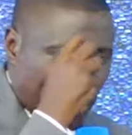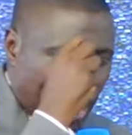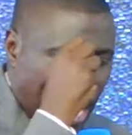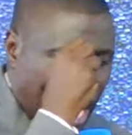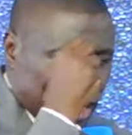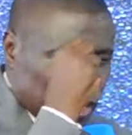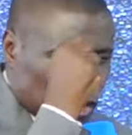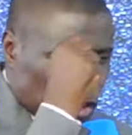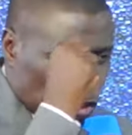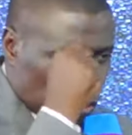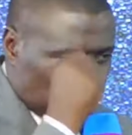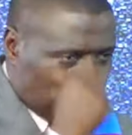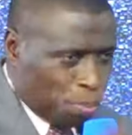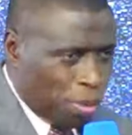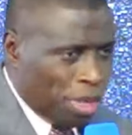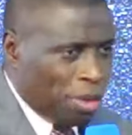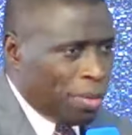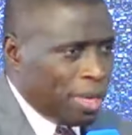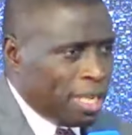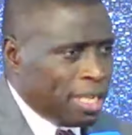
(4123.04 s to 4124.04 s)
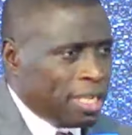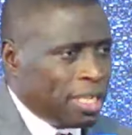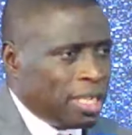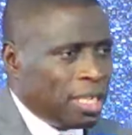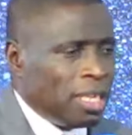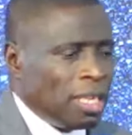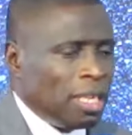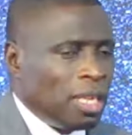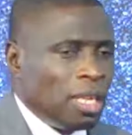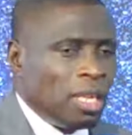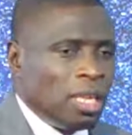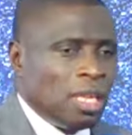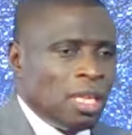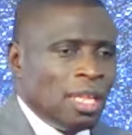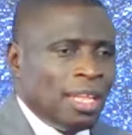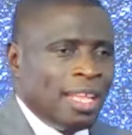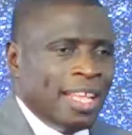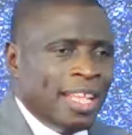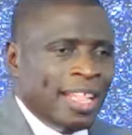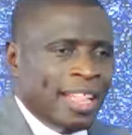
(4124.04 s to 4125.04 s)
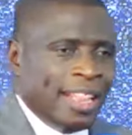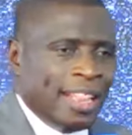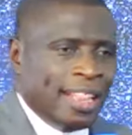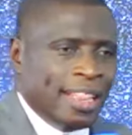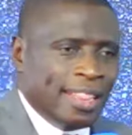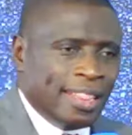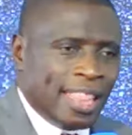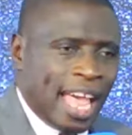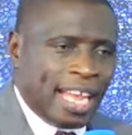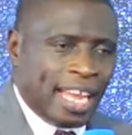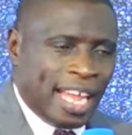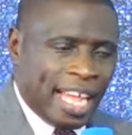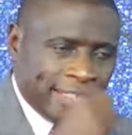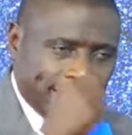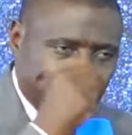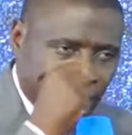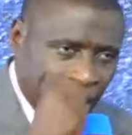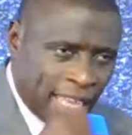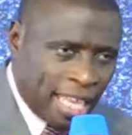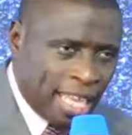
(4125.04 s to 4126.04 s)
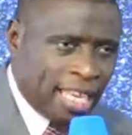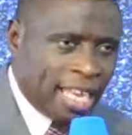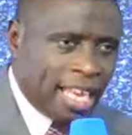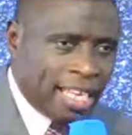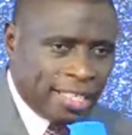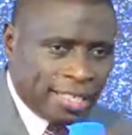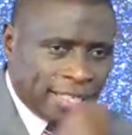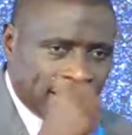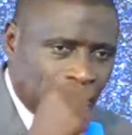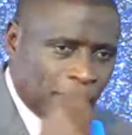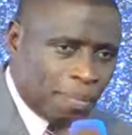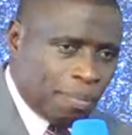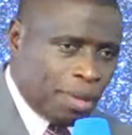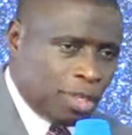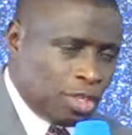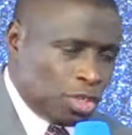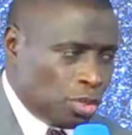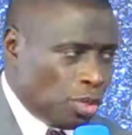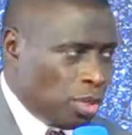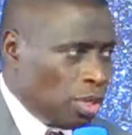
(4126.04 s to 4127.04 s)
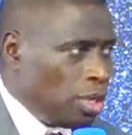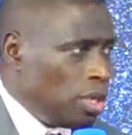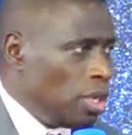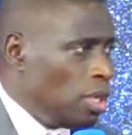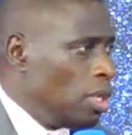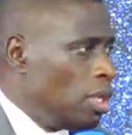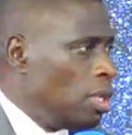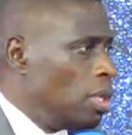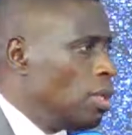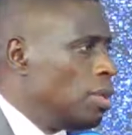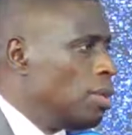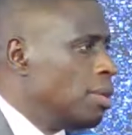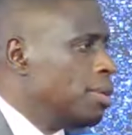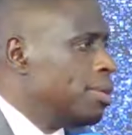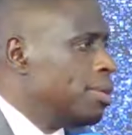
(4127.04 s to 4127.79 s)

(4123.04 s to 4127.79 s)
a spirit n'omwoyo that has hindered submission hmm?